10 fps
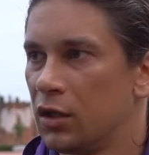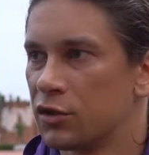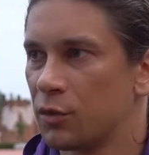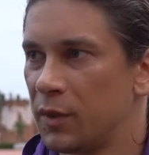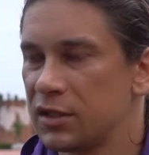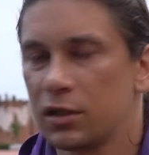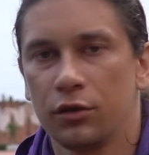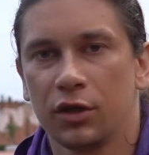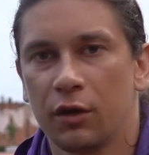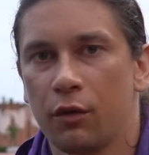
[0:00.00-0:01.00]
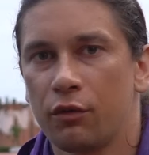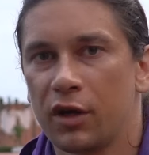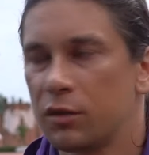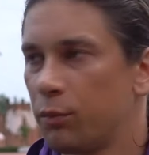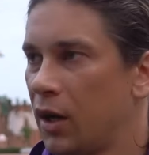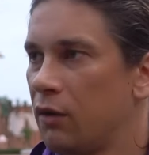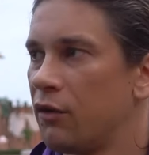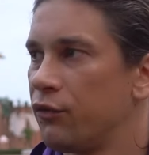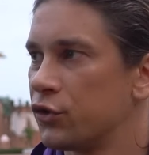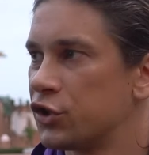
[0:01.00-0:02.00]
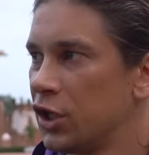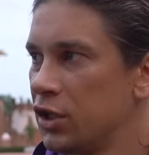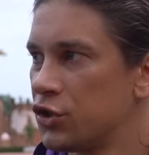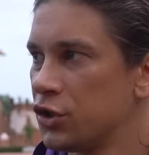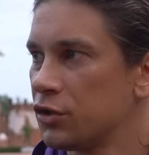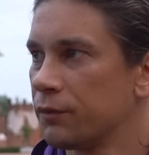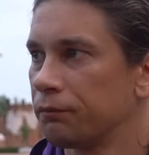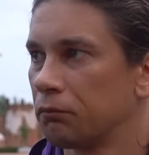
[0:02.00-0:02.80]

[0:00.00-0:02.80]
So basically, you have a great power for change it.